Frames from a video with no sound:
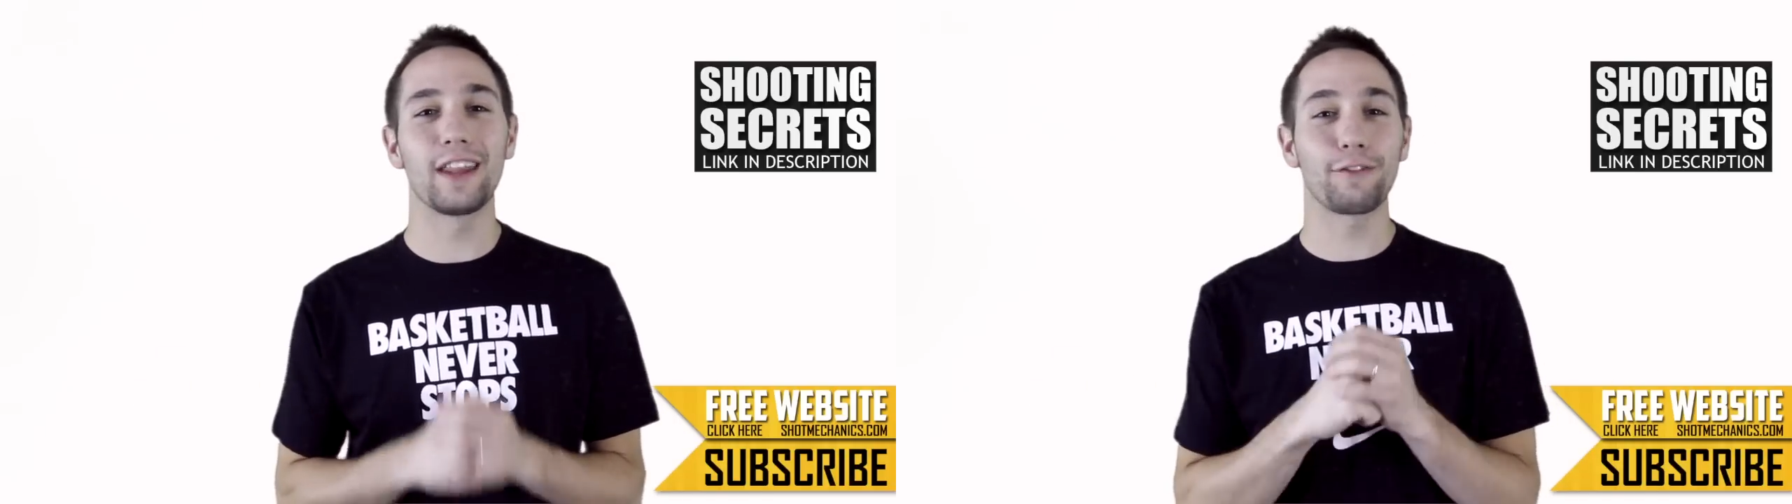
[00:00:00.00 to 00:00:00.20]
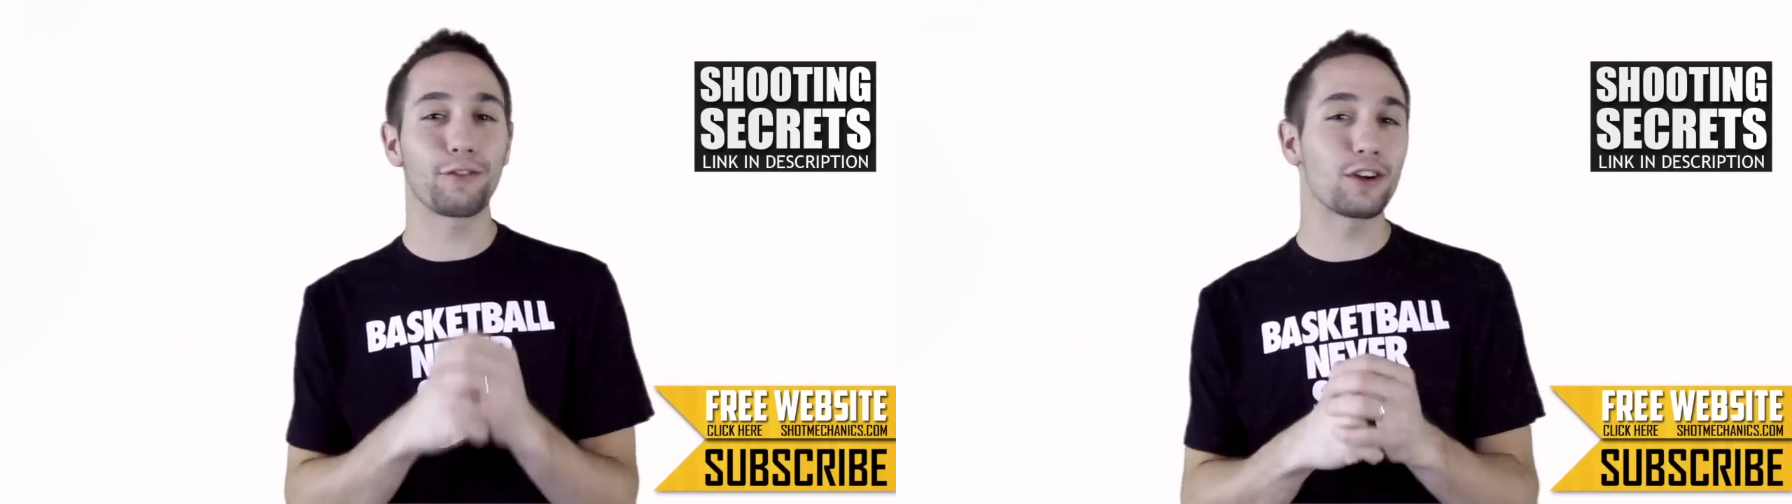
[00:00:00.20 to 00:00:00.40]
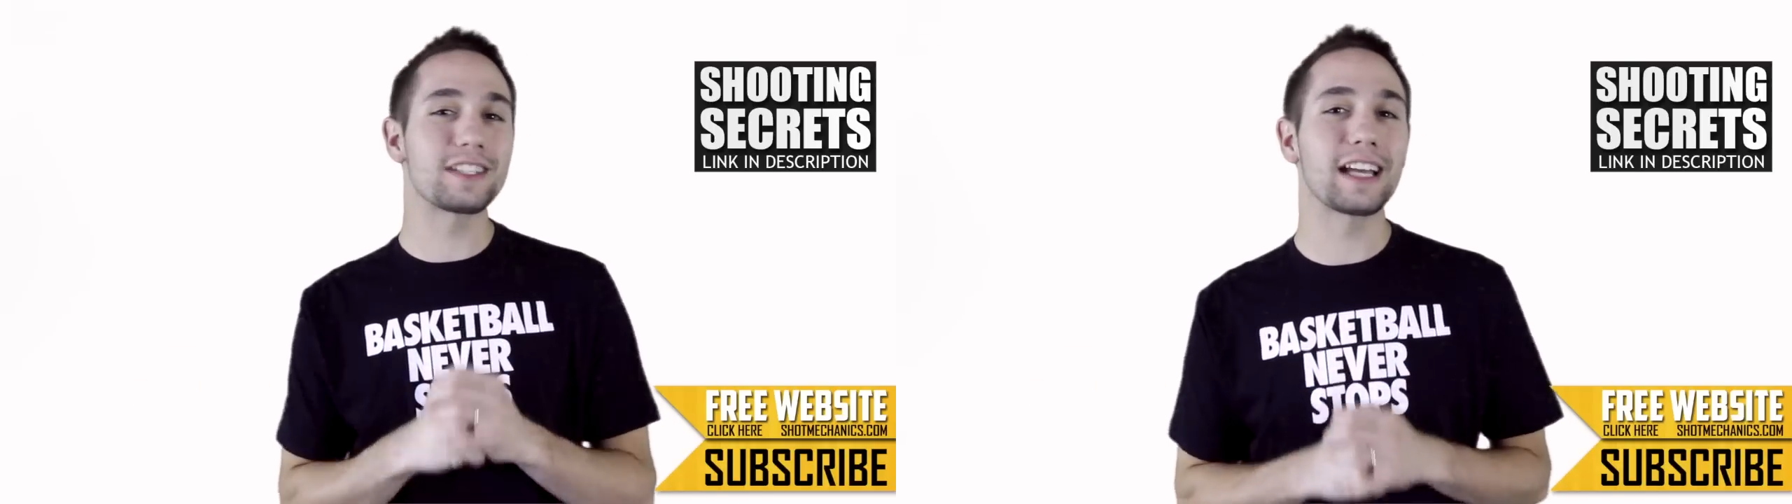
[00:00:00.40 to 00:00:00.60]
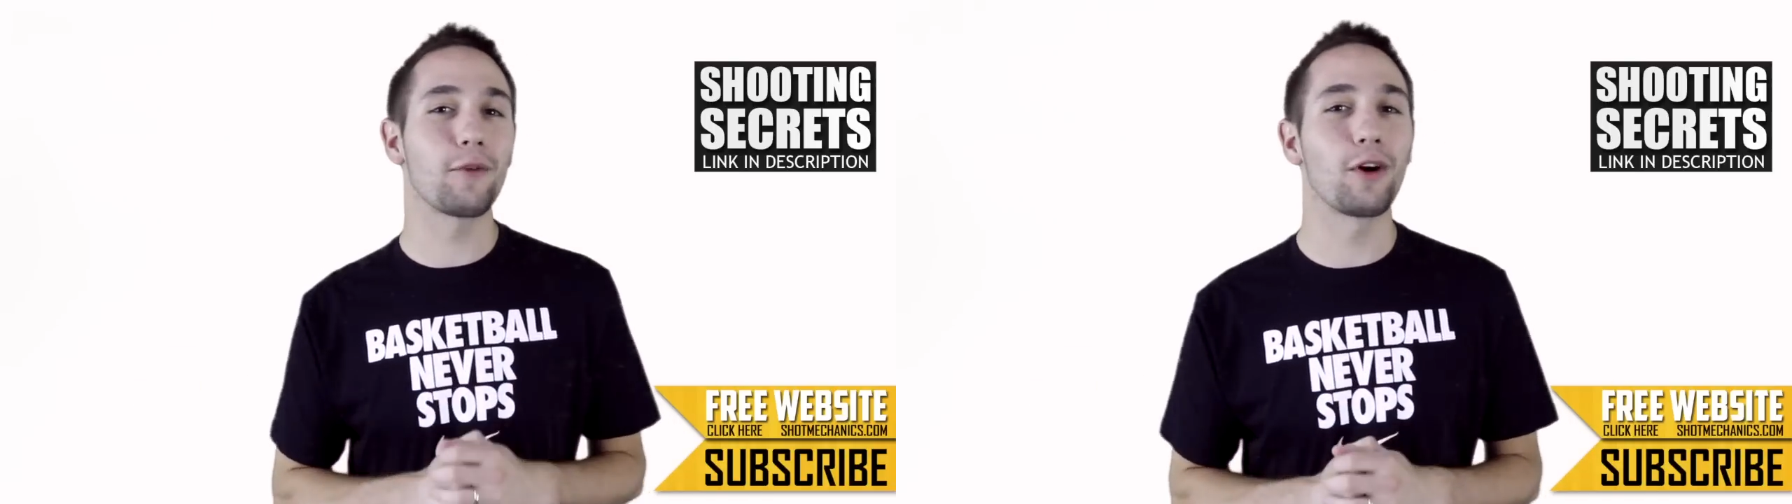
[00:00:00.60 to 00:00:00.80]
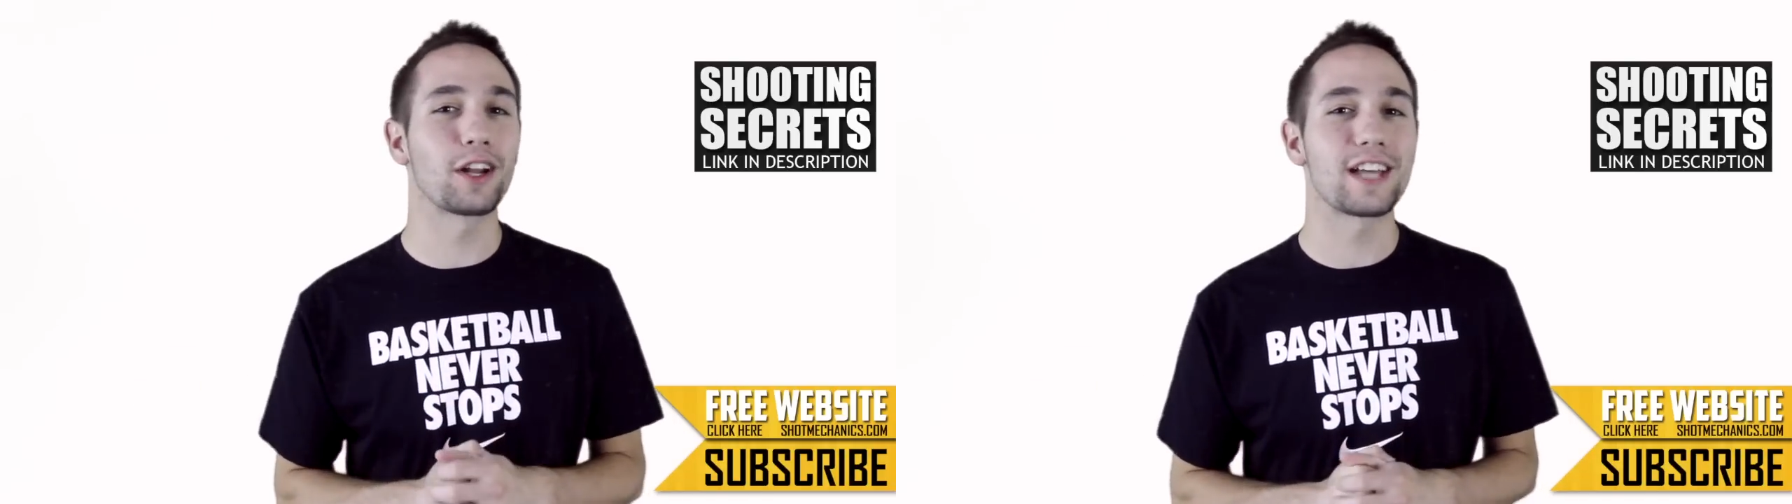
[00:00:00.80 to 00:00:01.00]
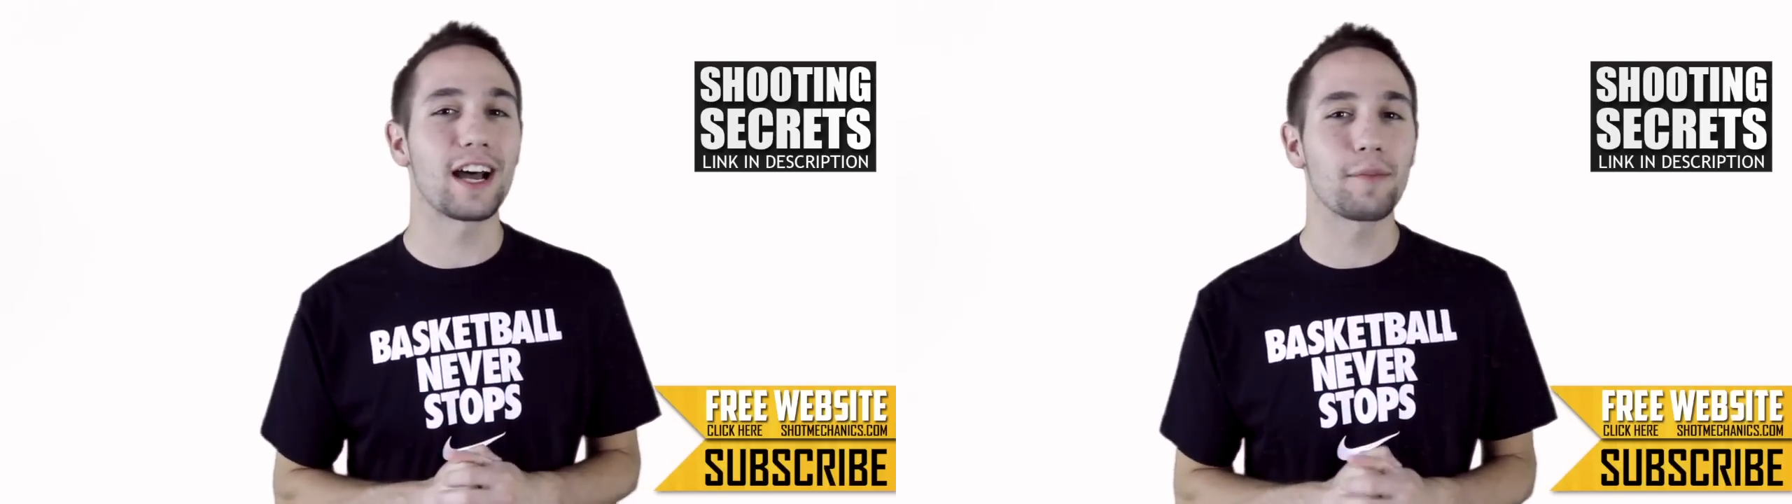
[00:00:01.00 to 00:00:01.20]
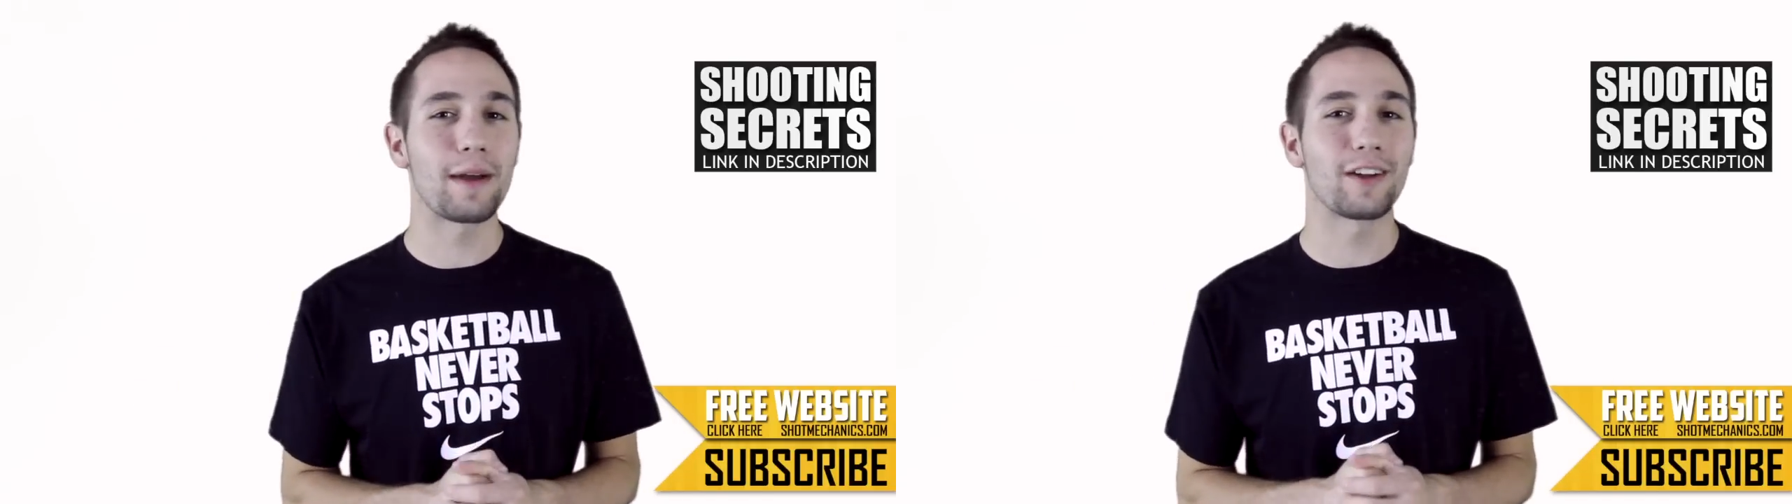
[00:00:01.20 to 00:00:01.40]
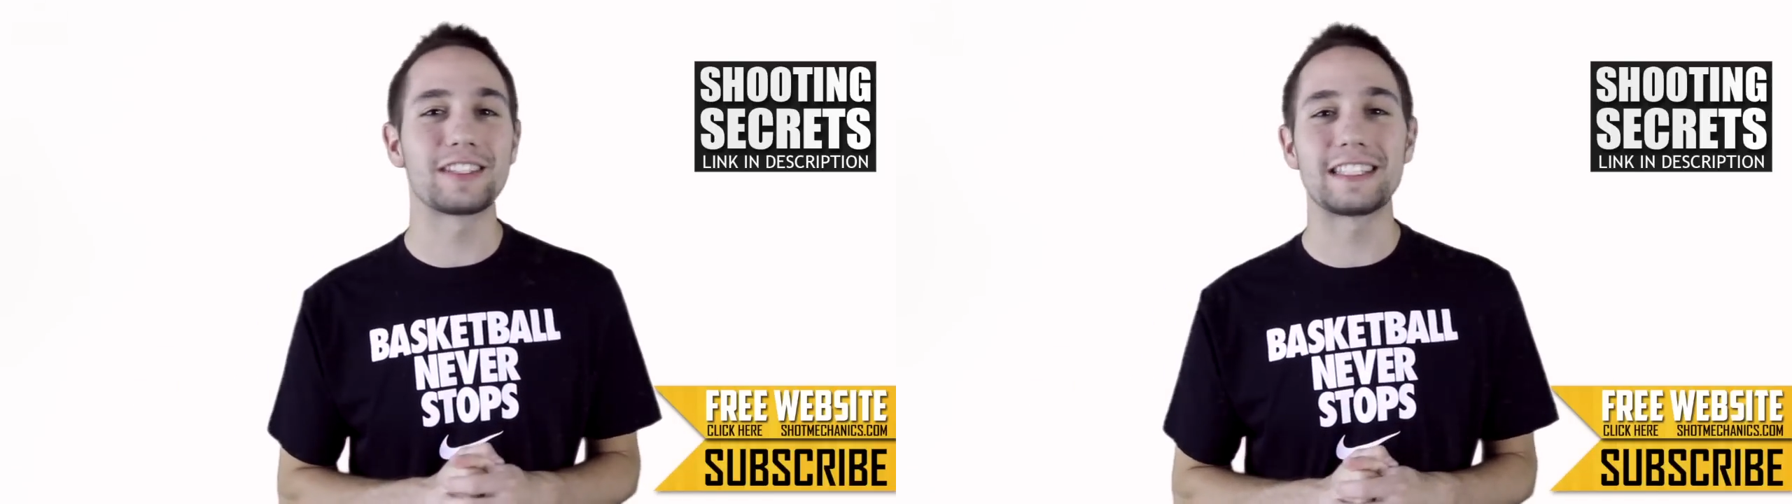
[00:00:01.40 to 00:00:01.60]
and the first thing I want to talk
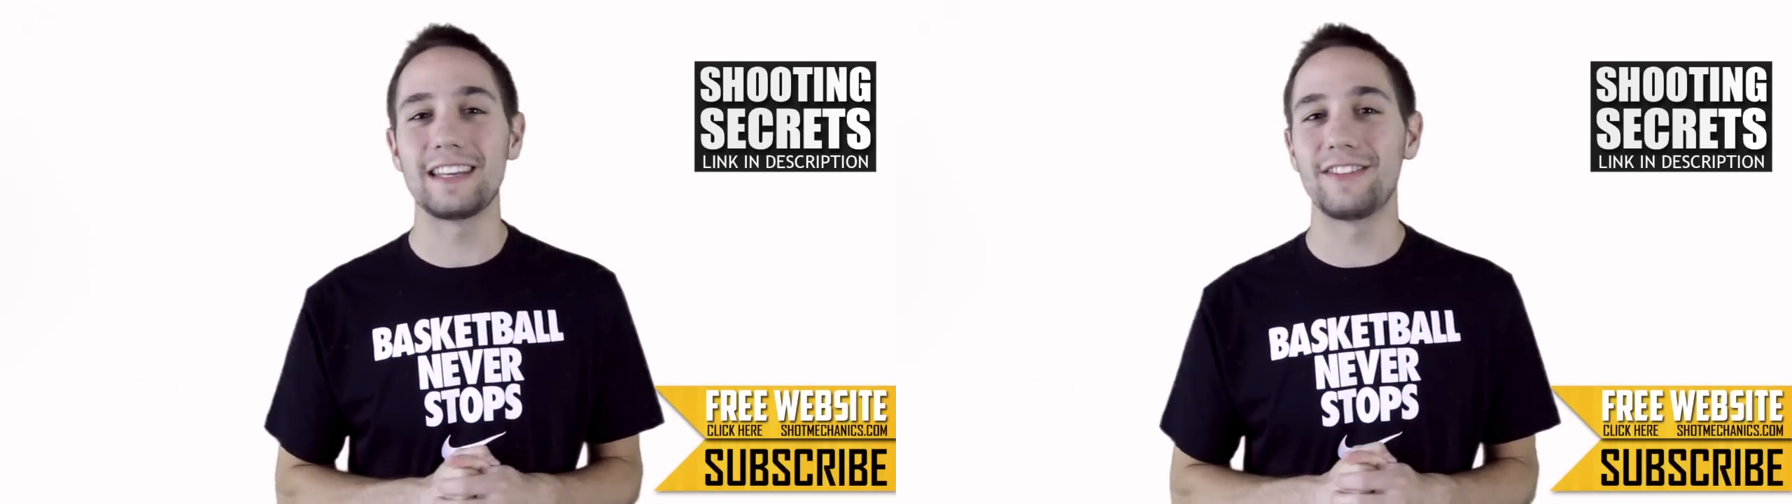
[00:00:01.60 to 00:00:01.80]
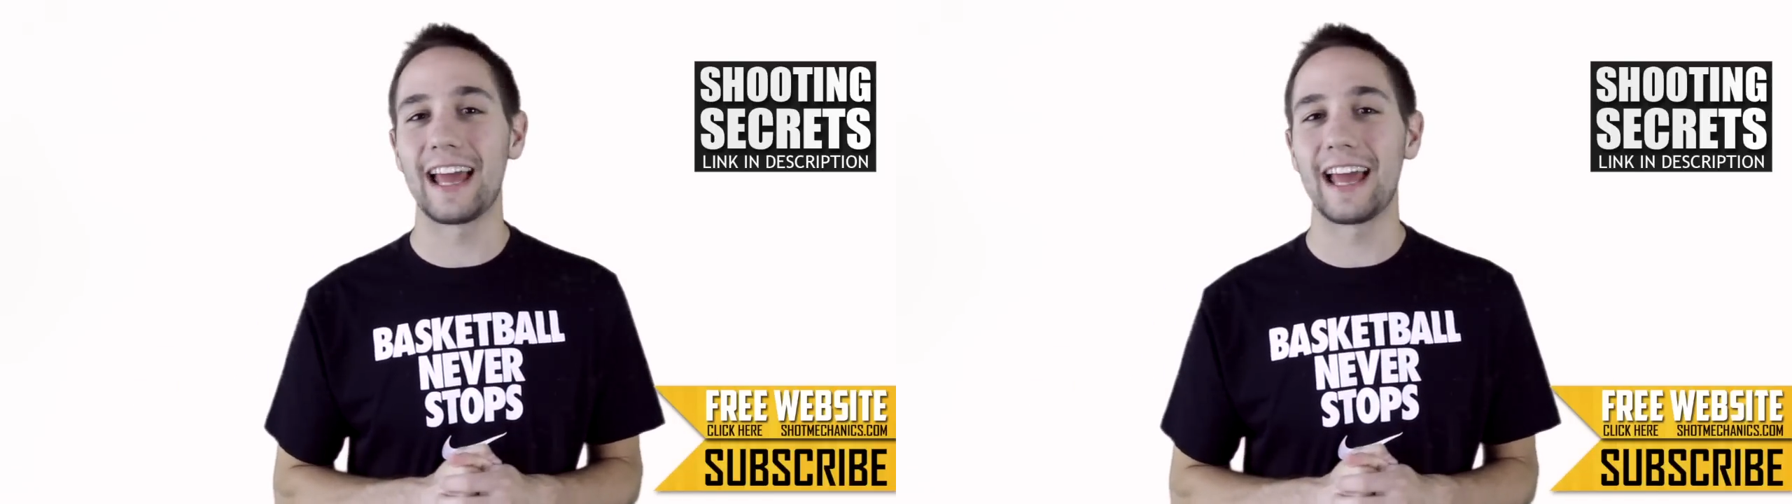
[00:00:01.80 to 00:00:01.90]
about in Steve